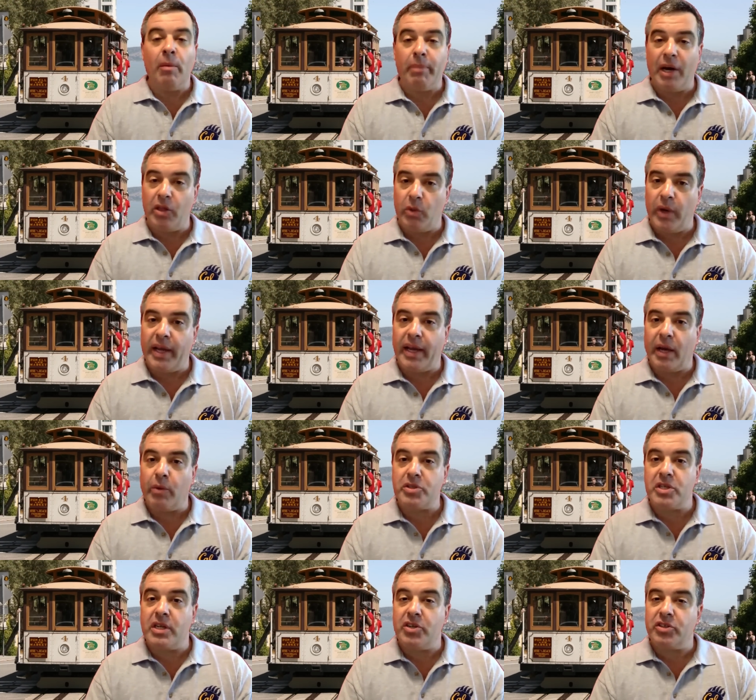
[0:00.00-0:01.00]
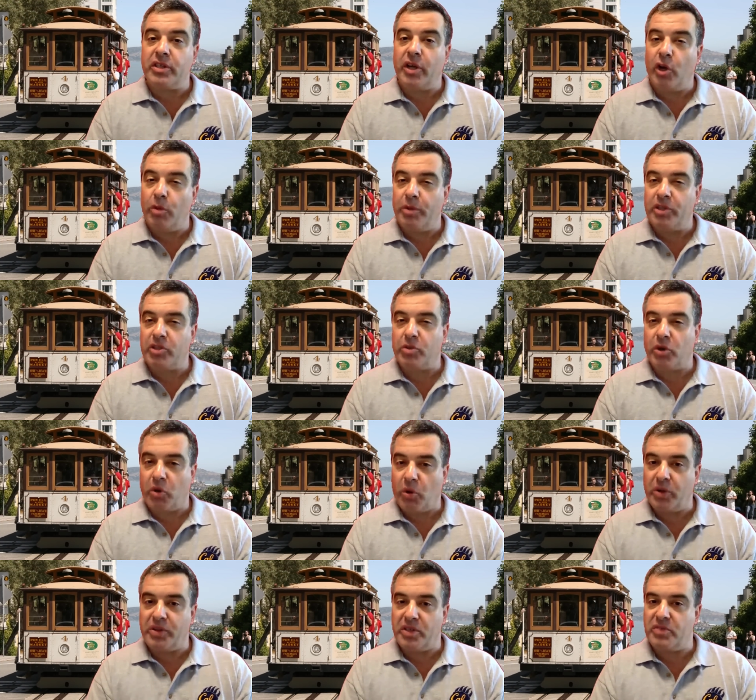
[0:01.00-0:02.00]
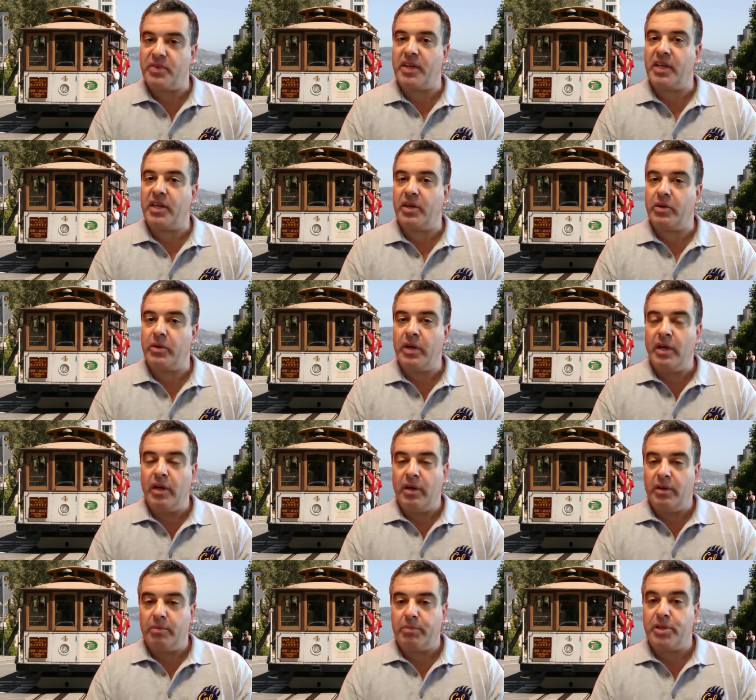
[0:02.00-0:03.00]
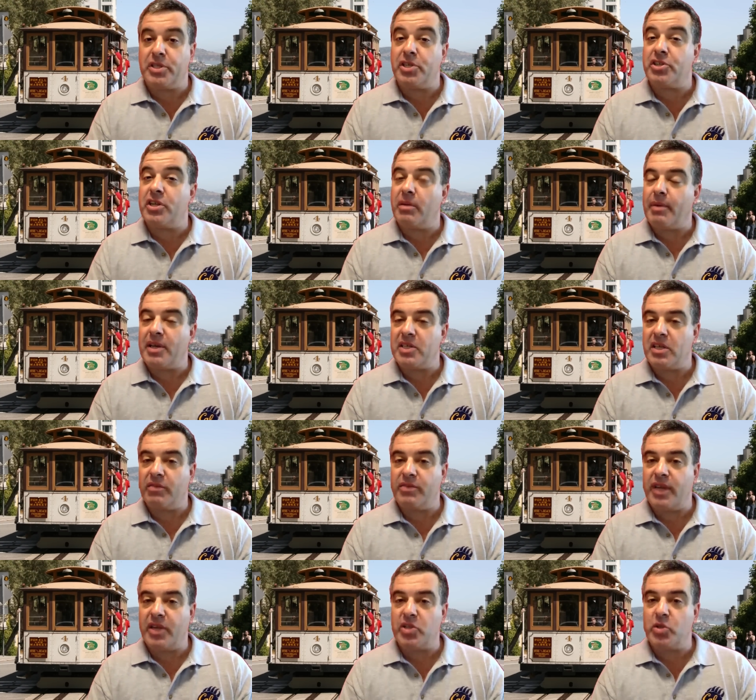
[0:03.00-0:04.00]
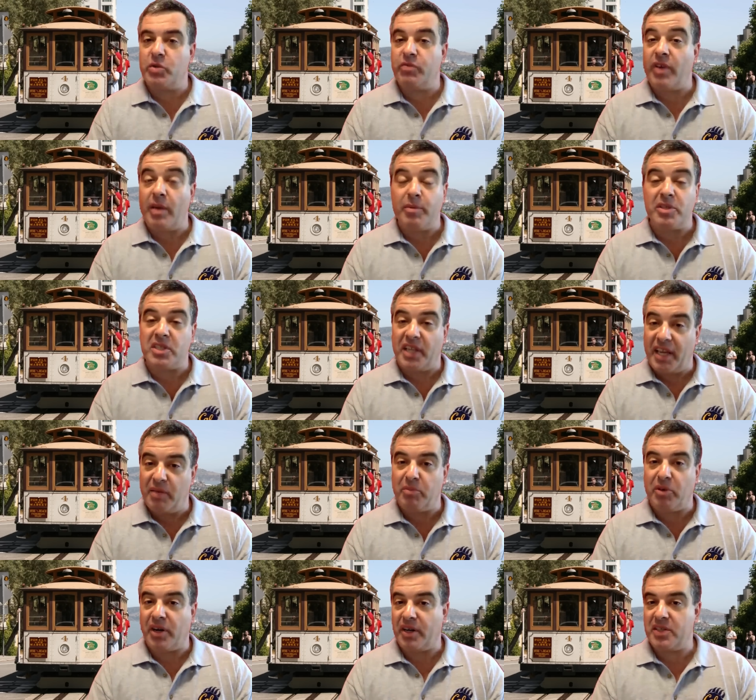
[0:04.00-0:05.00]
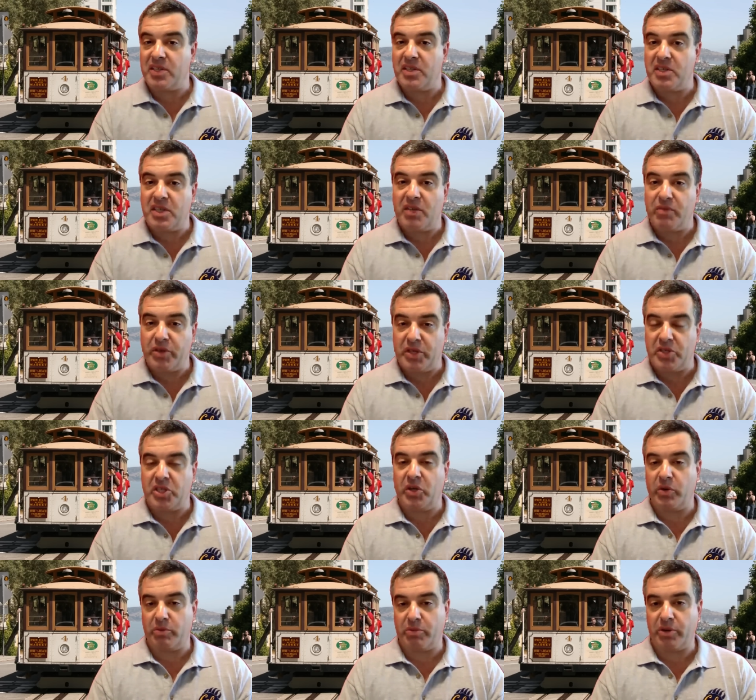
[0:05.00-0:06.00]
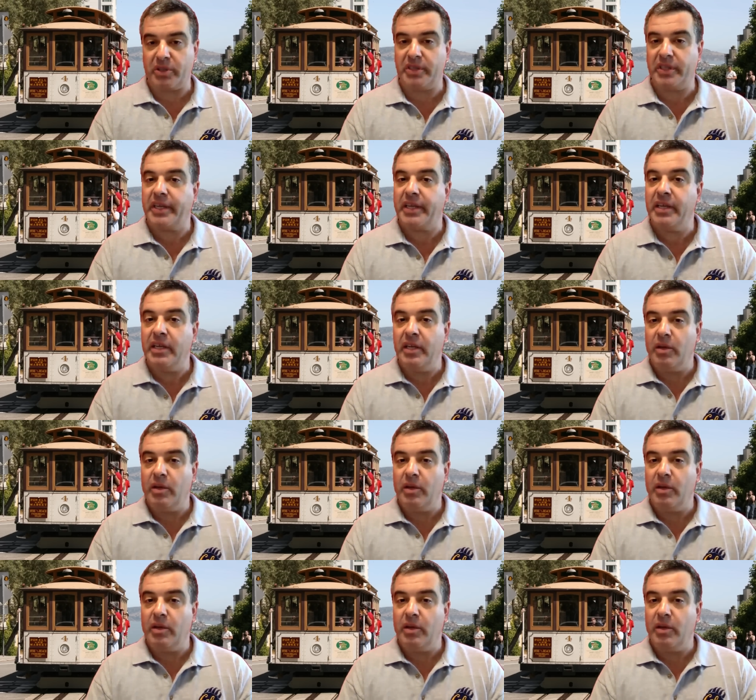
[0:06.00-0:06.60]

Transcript: By the way, I was initially hoping to record this video positioning myself next to famous landmarks in San Francisco and Berkeley,